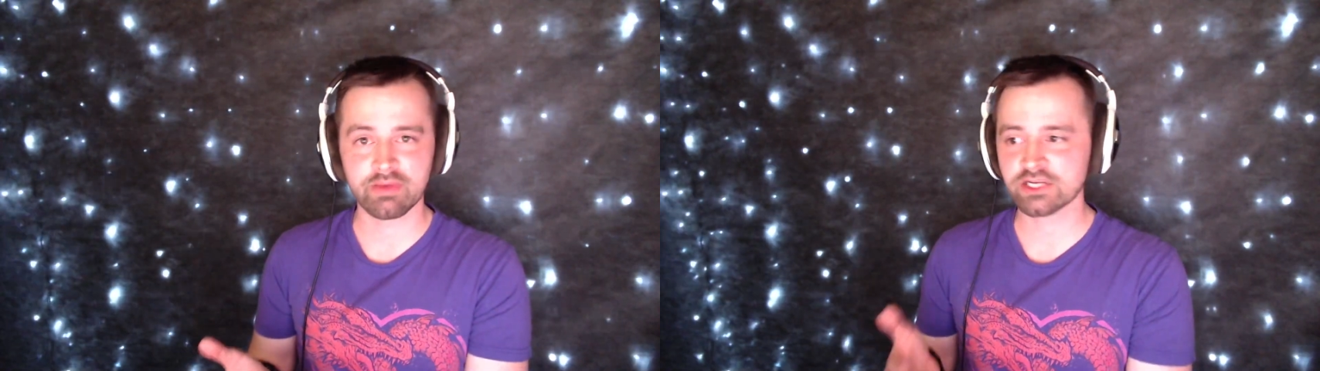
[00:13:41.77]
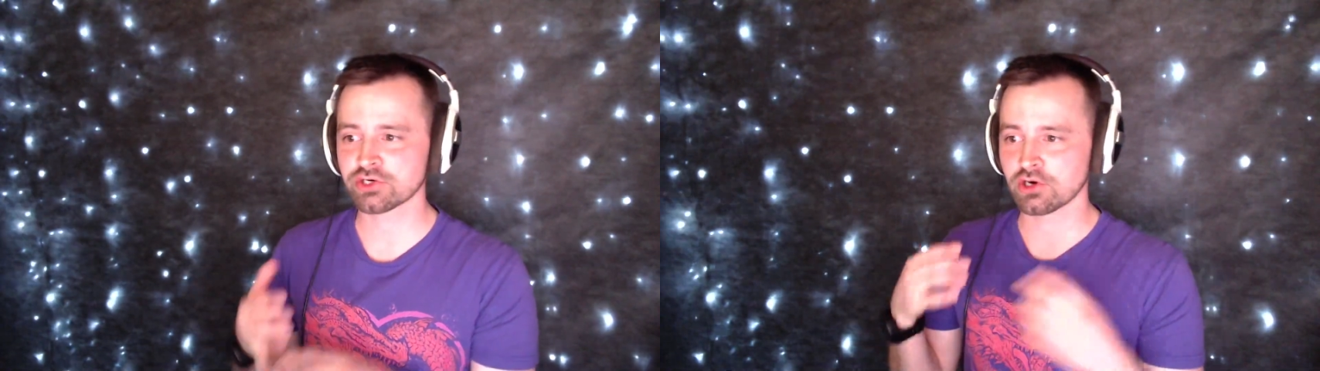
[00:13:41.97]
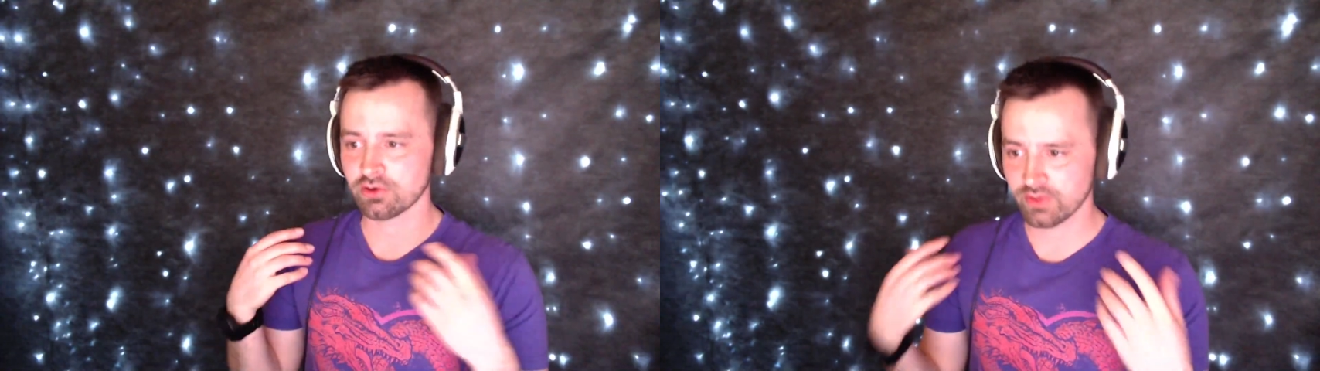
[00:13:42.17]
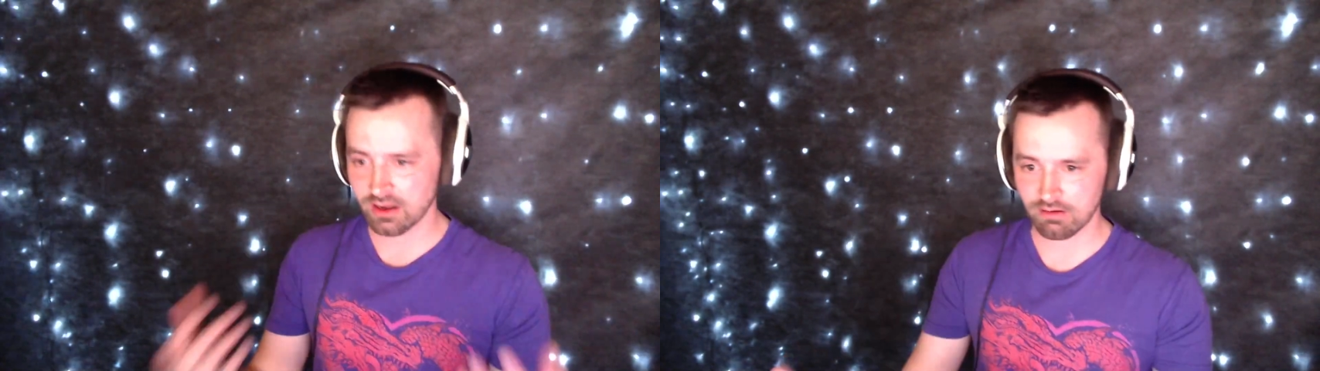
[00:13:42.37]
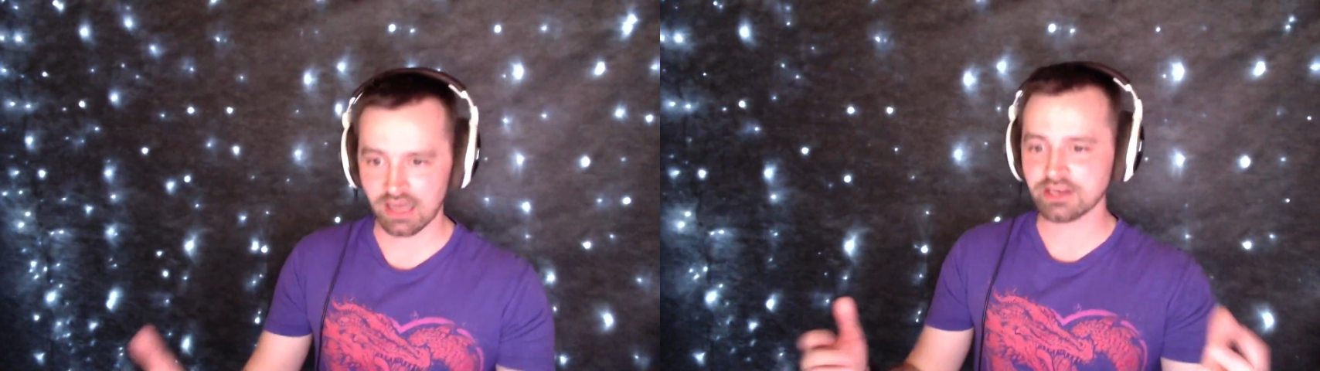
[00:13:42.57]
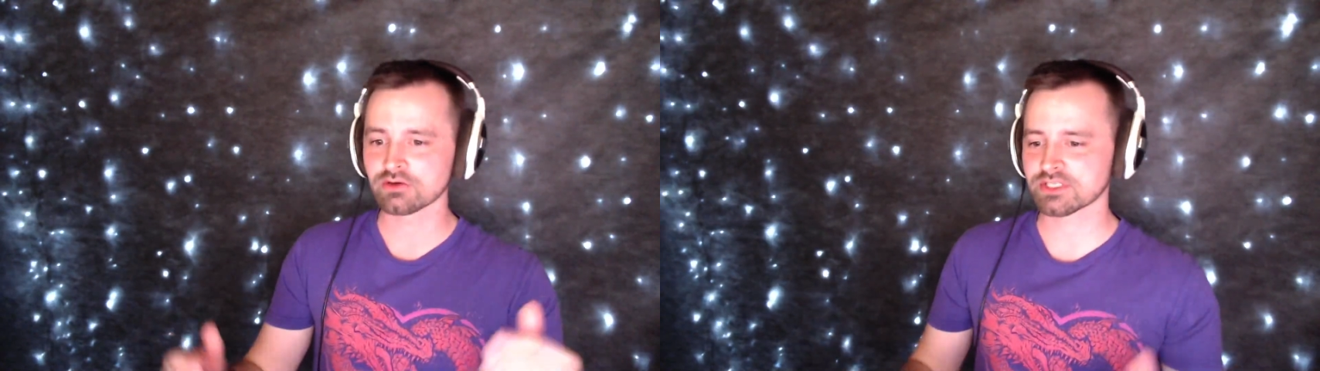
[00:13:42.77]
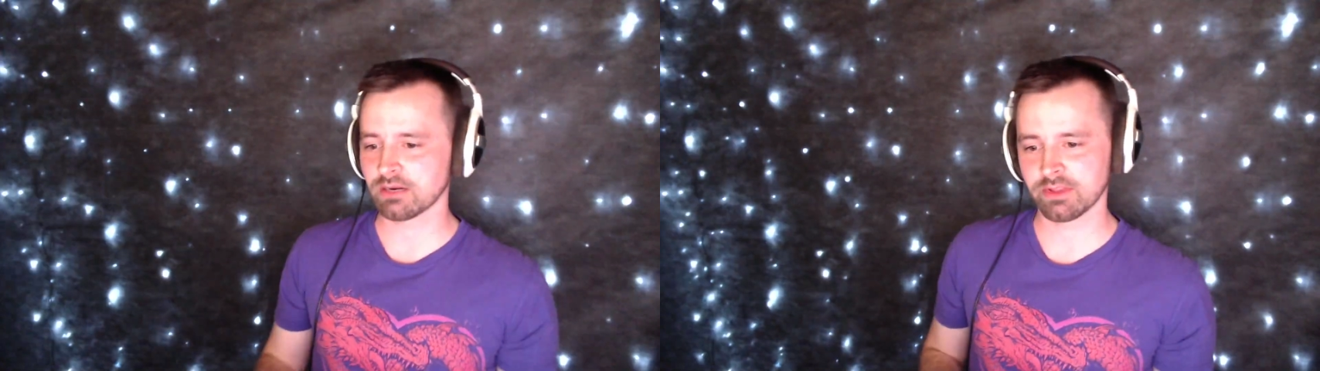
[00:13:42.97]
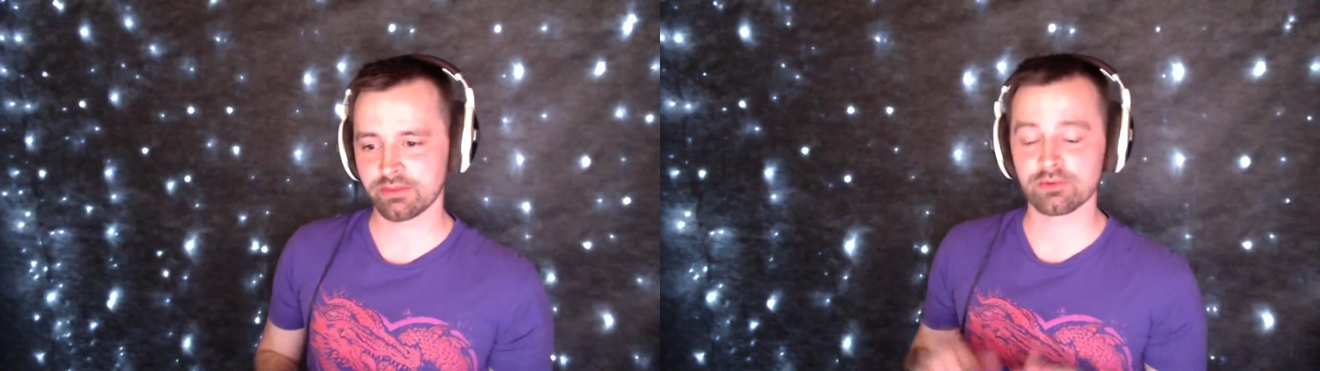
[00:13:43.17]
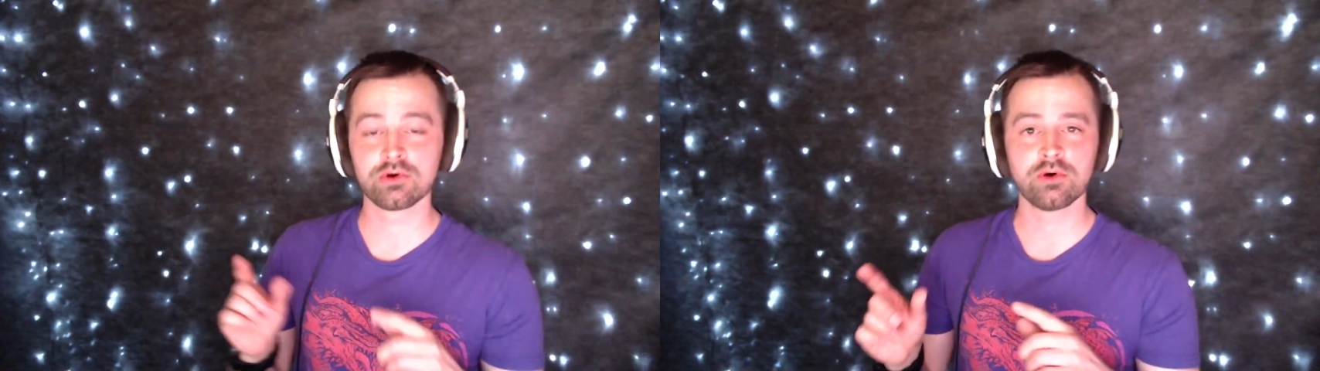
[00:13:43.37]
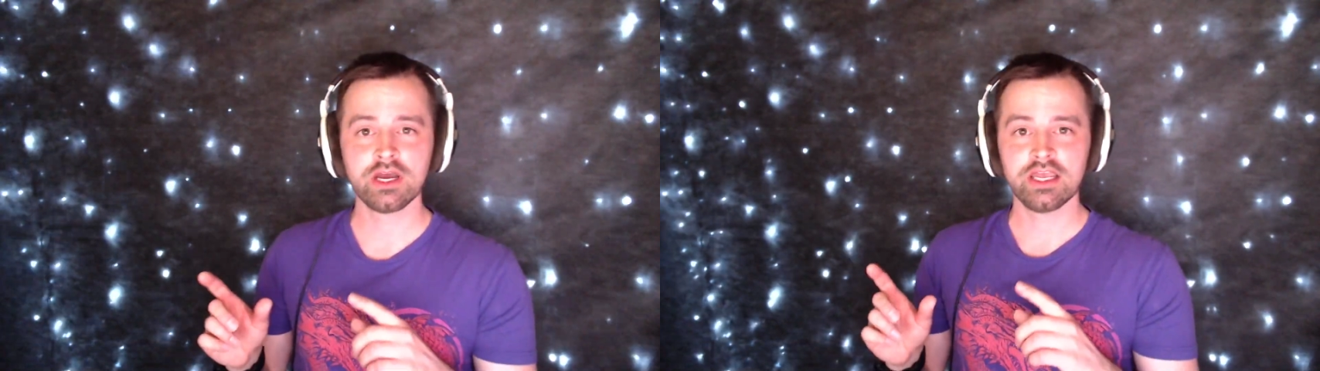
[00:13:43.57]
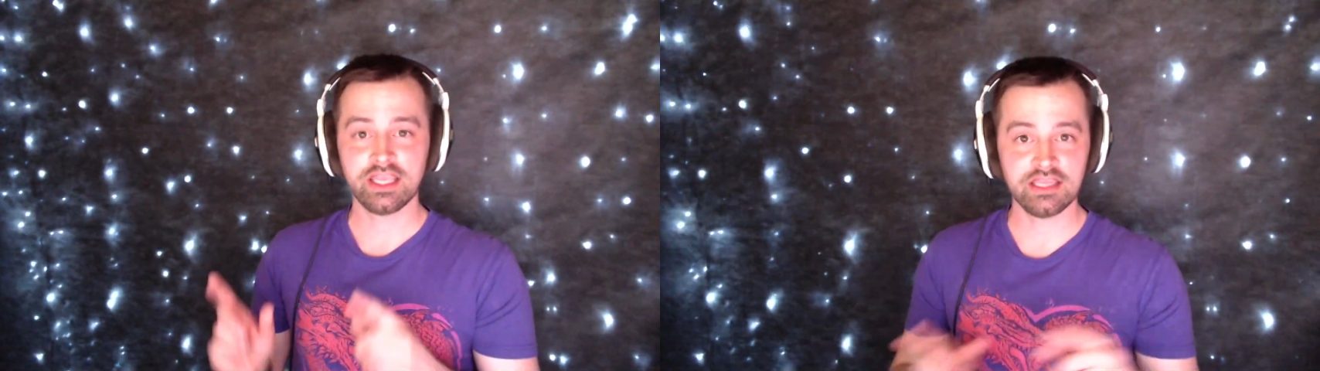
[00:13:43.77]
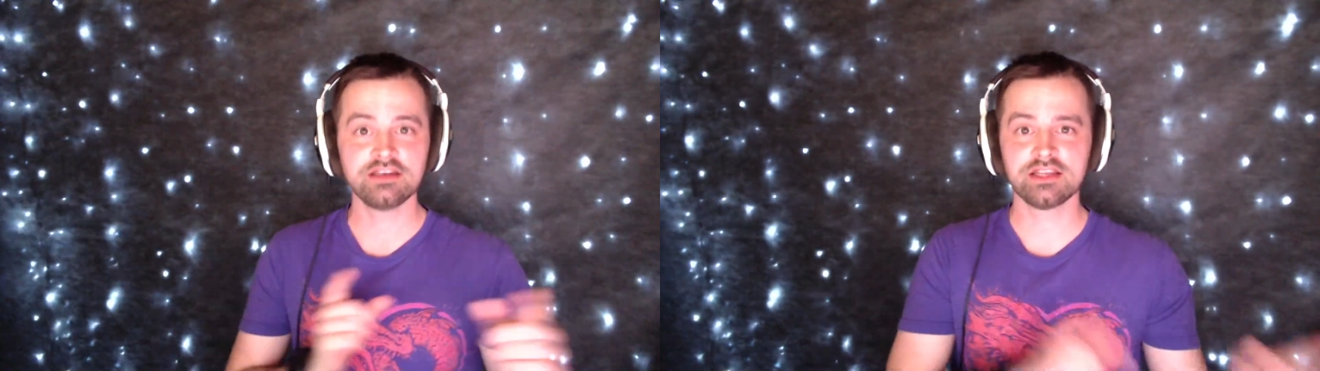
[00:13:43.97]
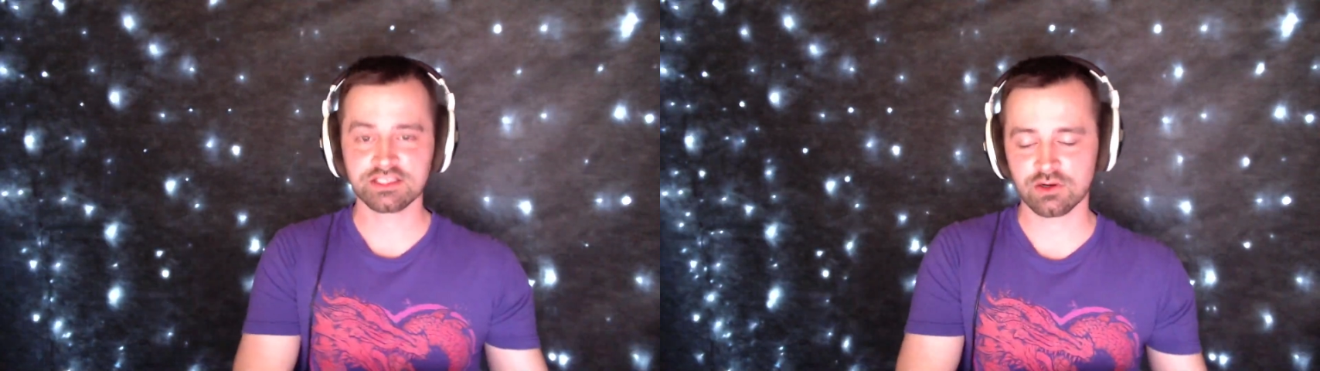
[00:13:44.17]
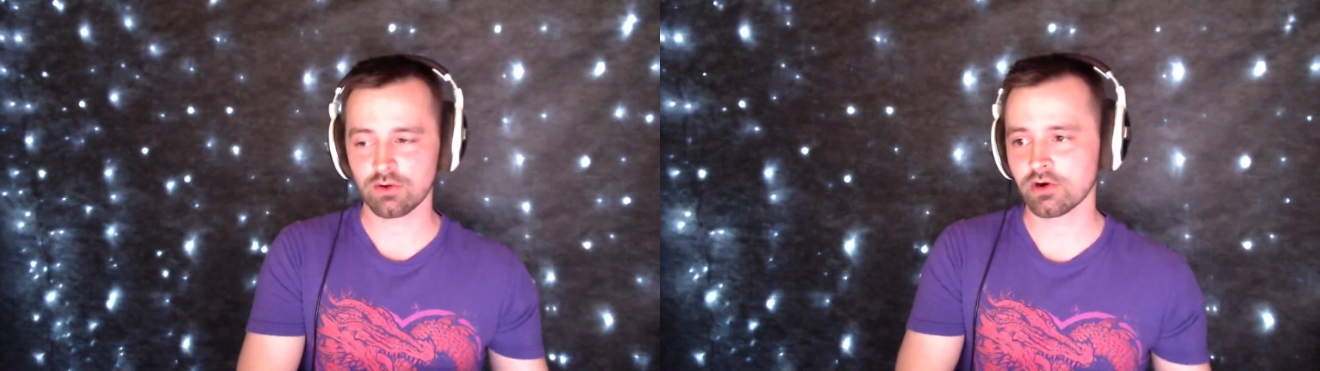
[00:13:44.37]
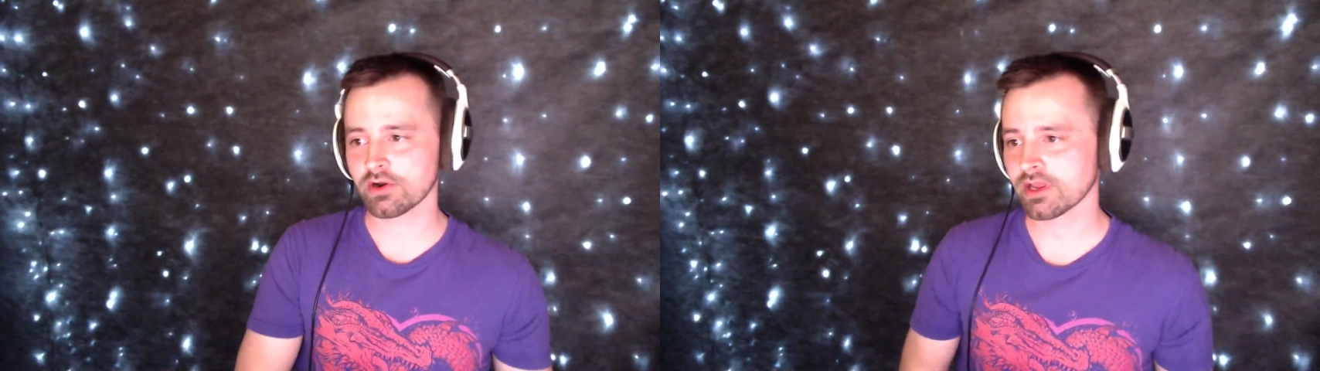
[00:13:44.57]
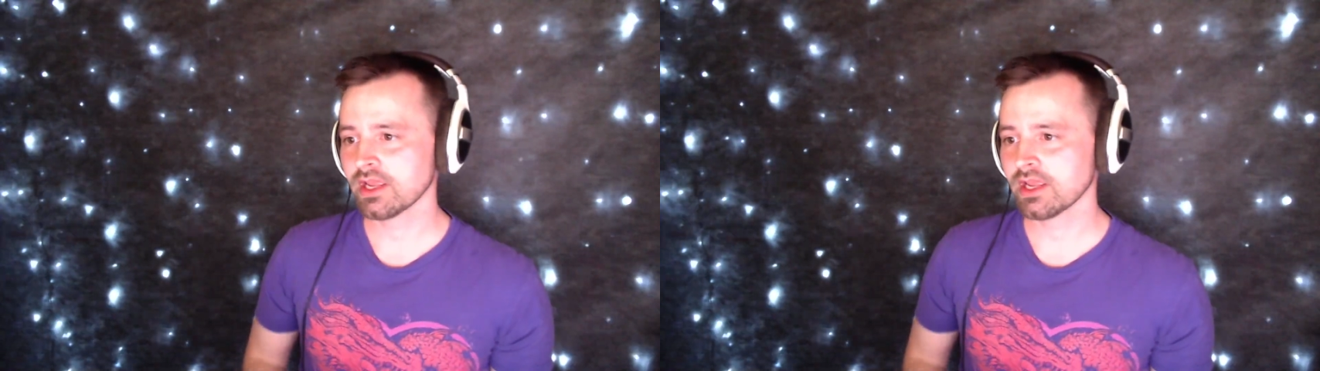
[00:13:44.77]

Make sure the audio is coming through in Discord.